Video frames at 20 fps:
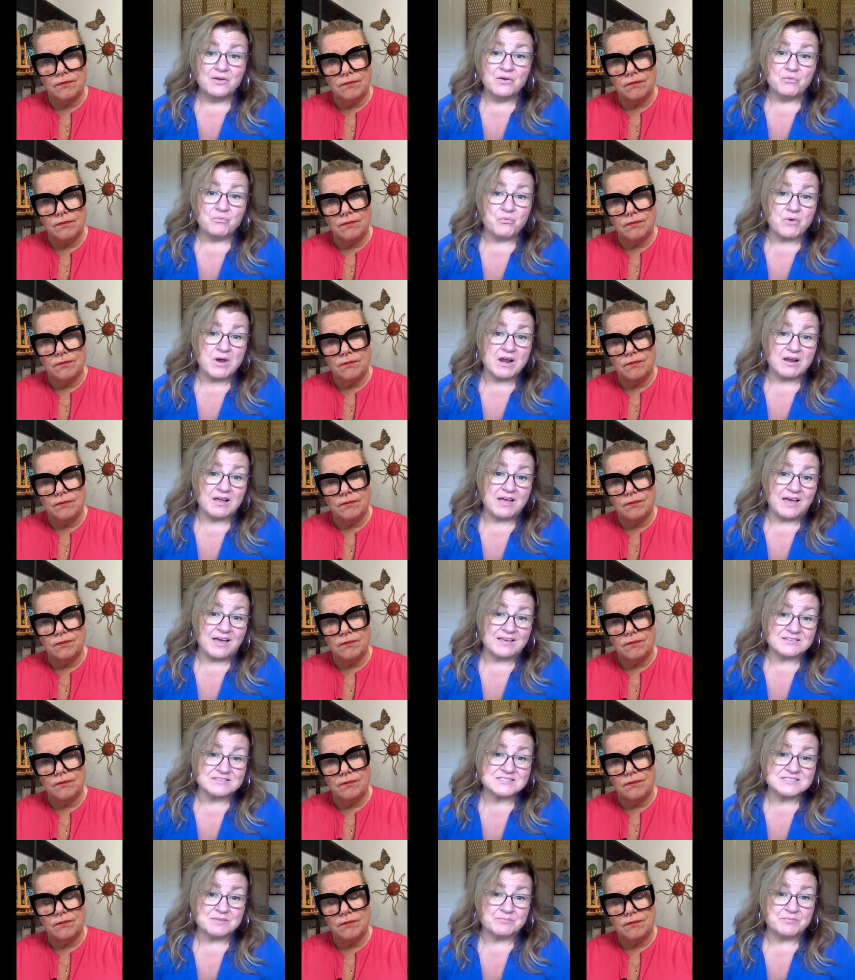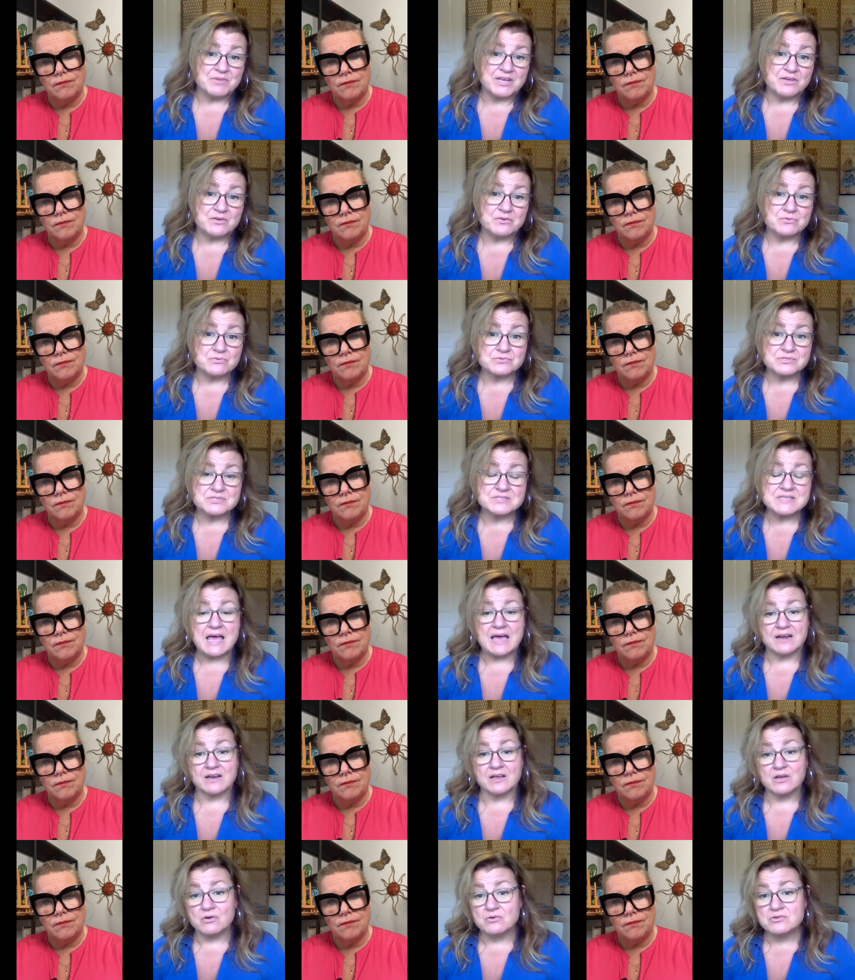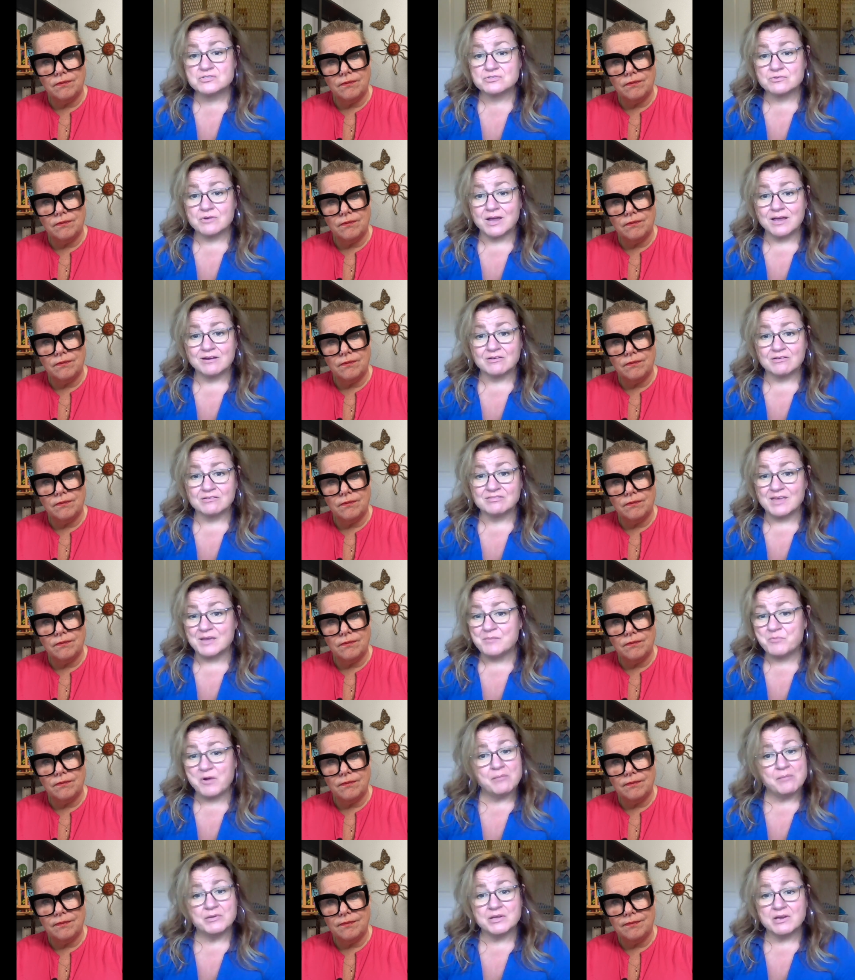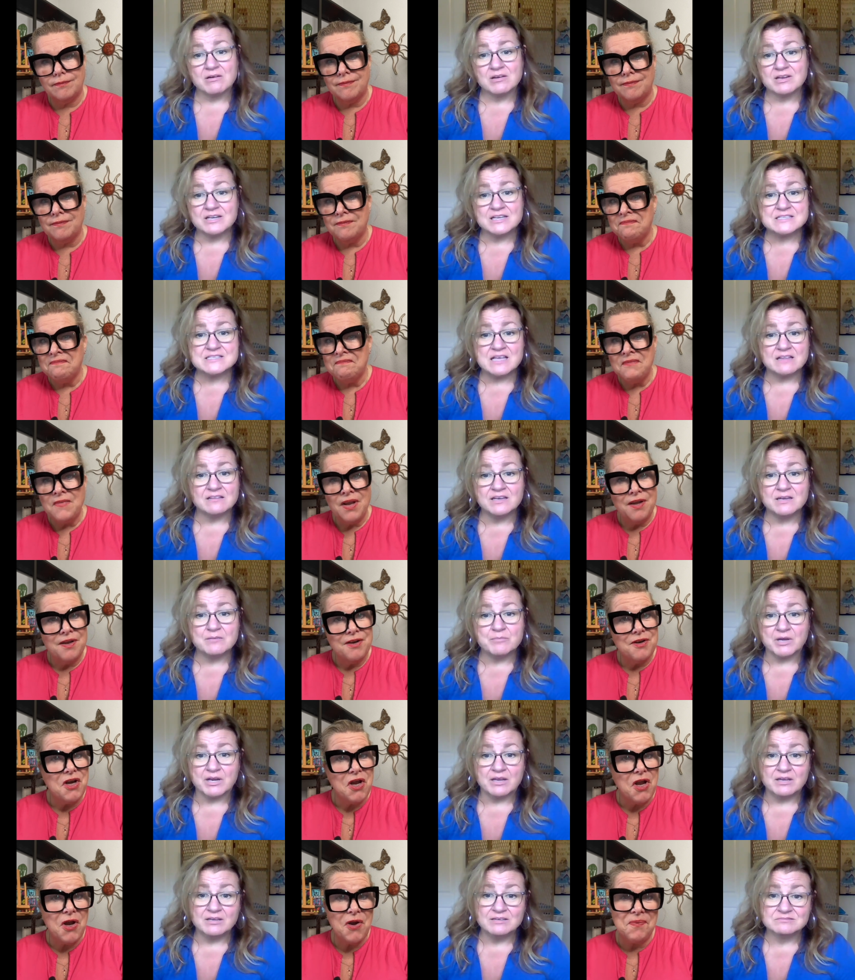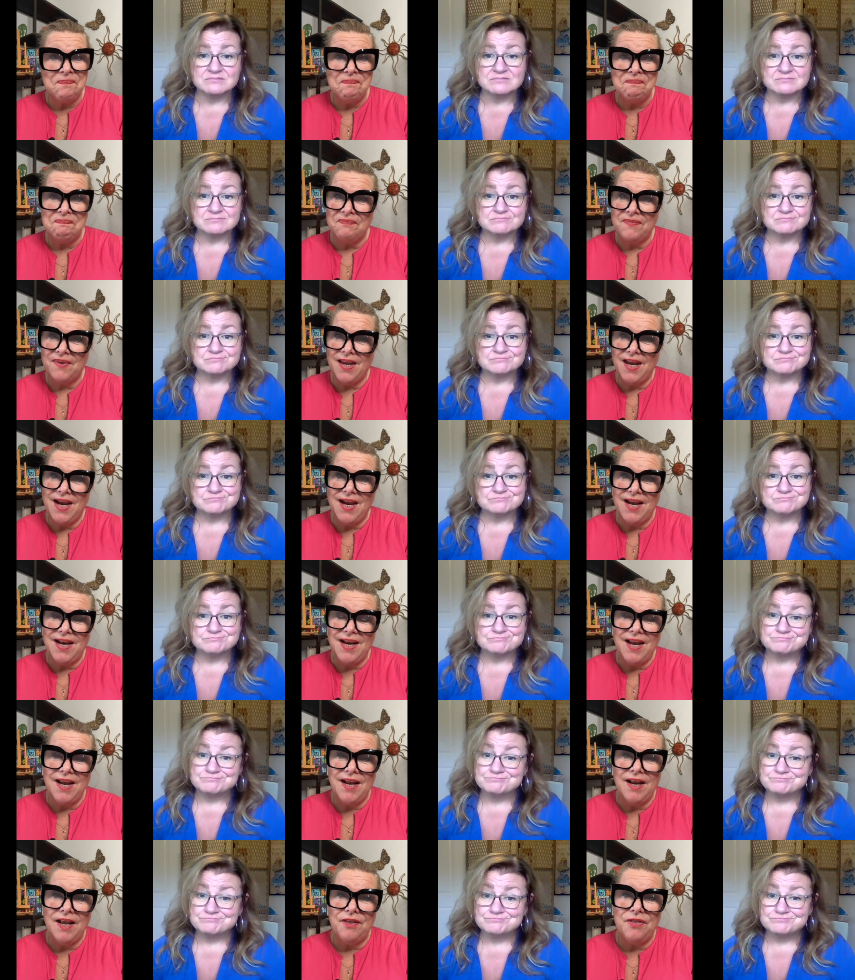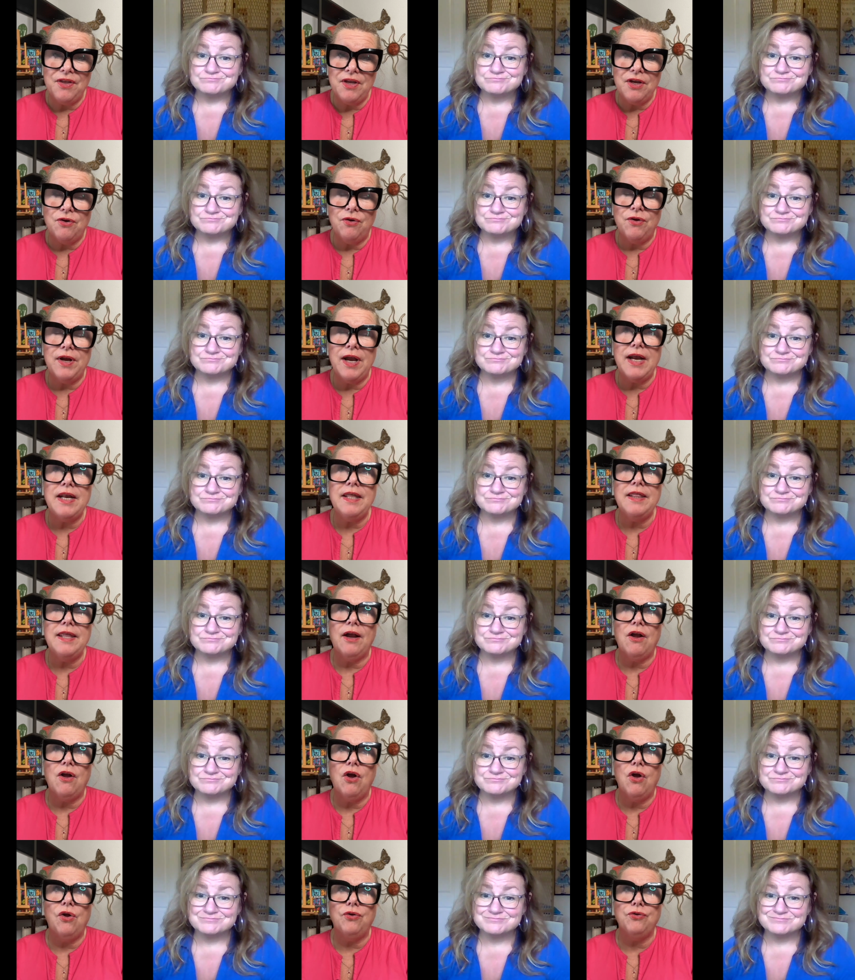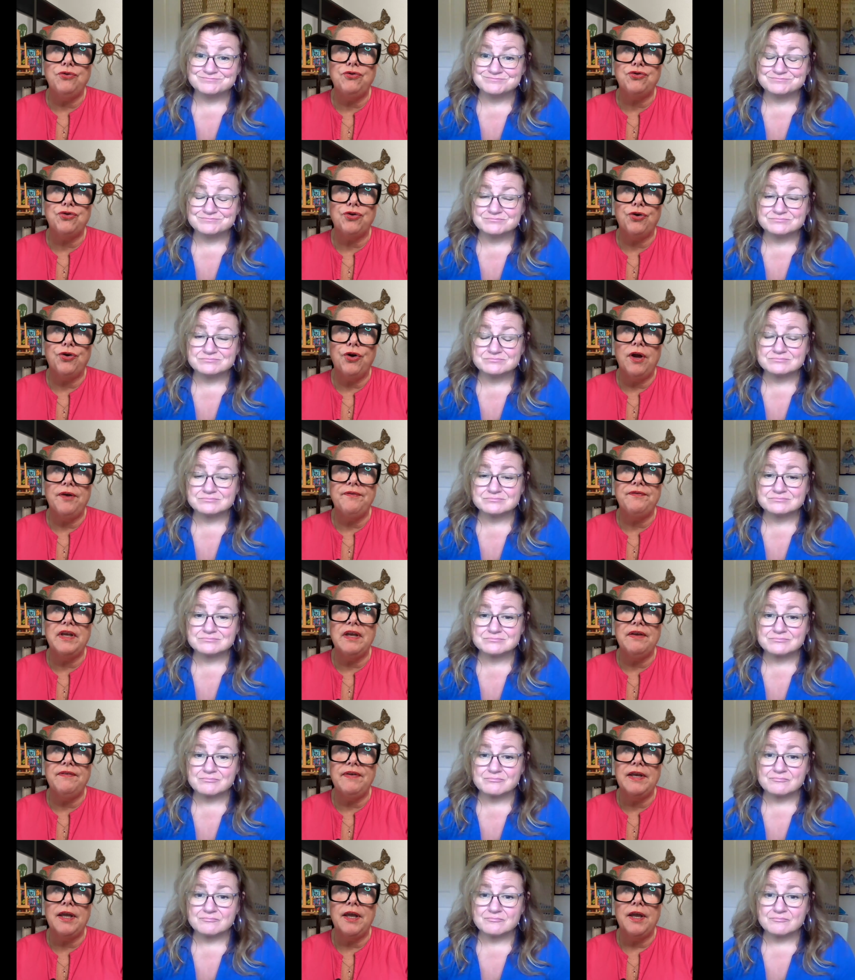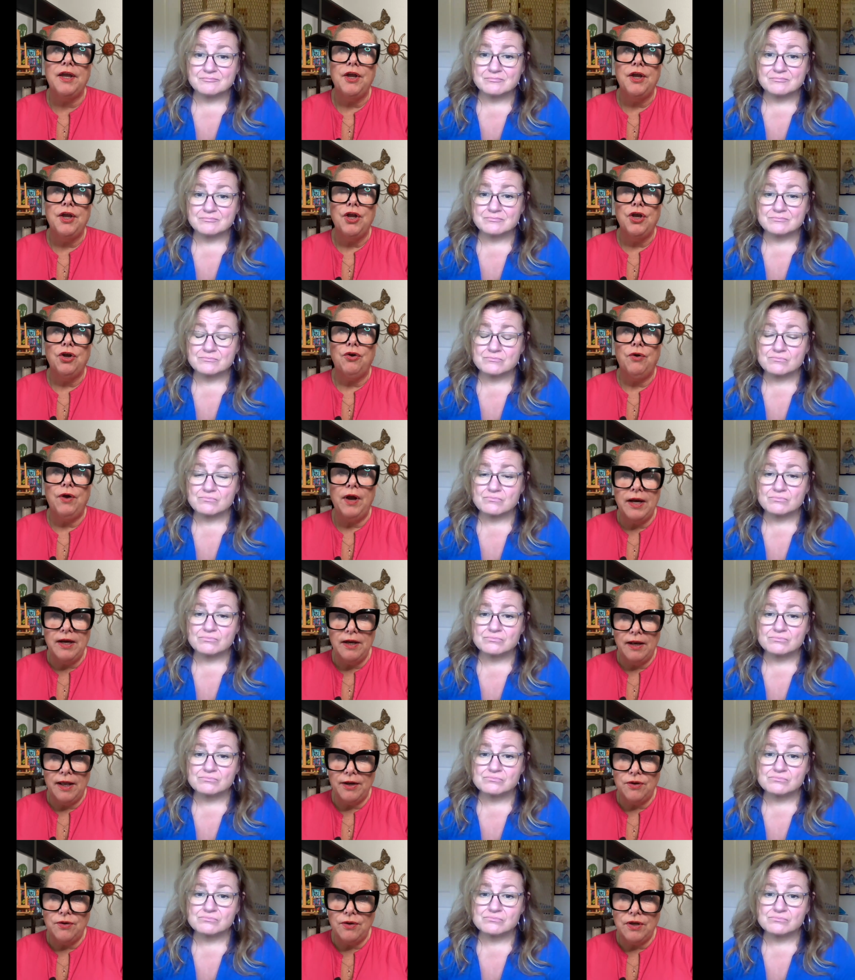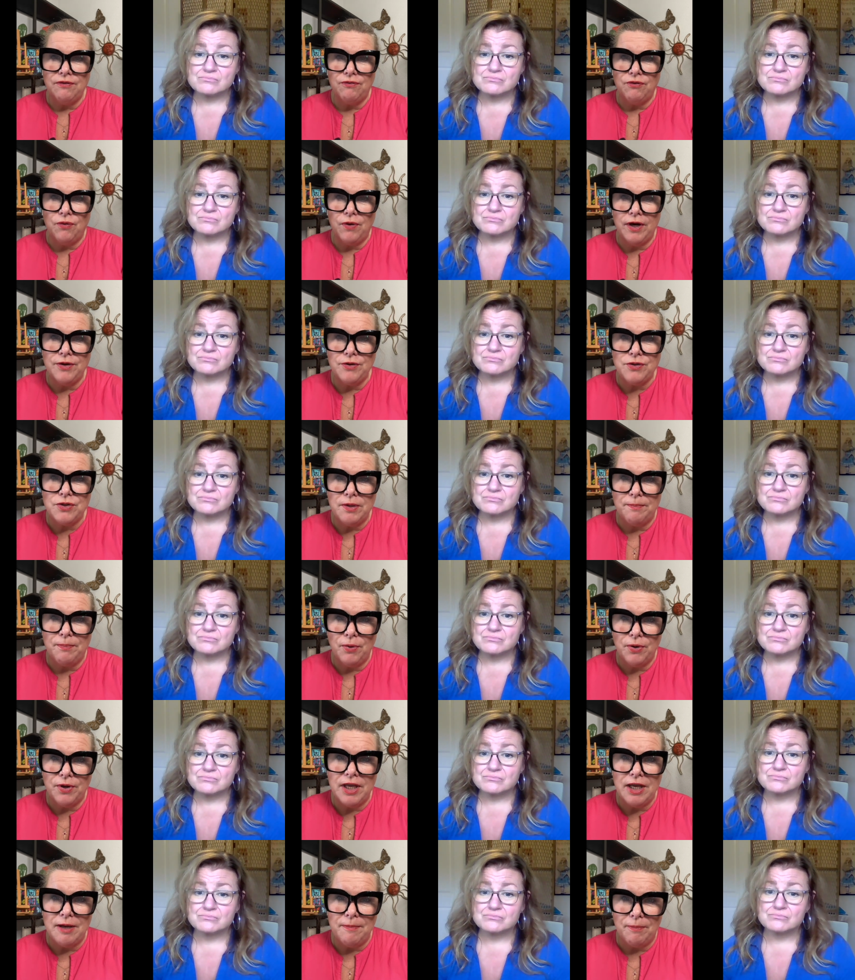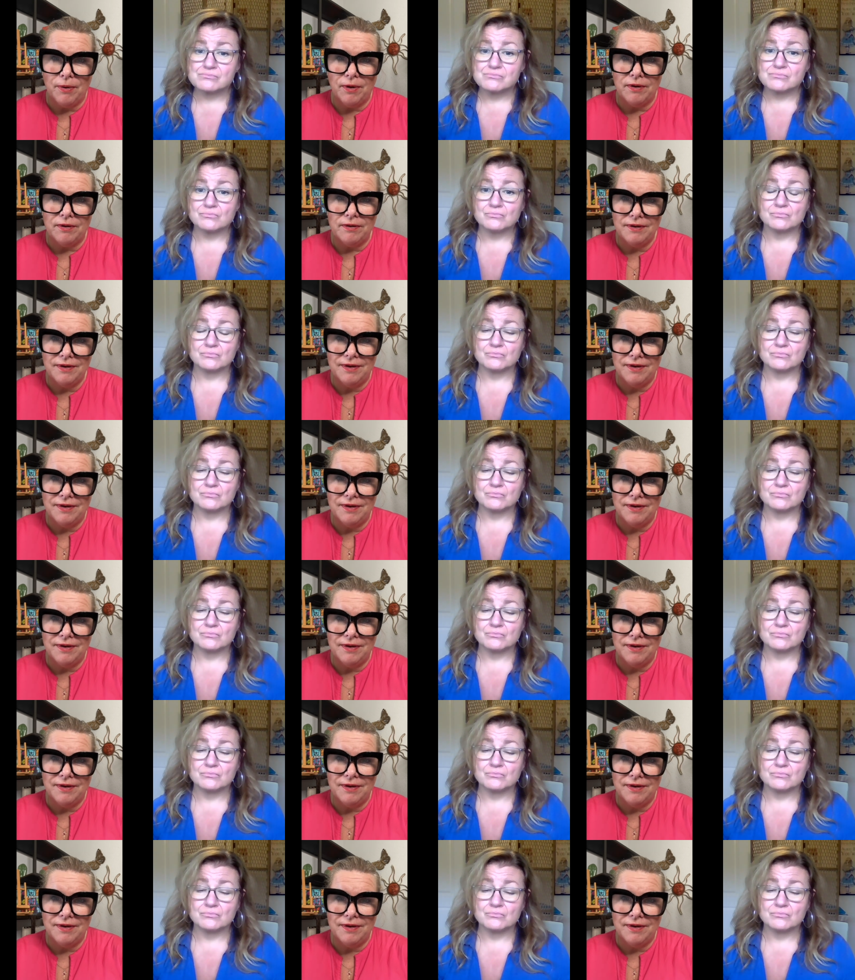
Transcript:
Speaker 1: Whereas somebody who's had a ghostwriter, they probably aren't going to tell anybody. No, and and
Speaker 2: I think creating that culture of giving credit like you give credit to a bookkeeper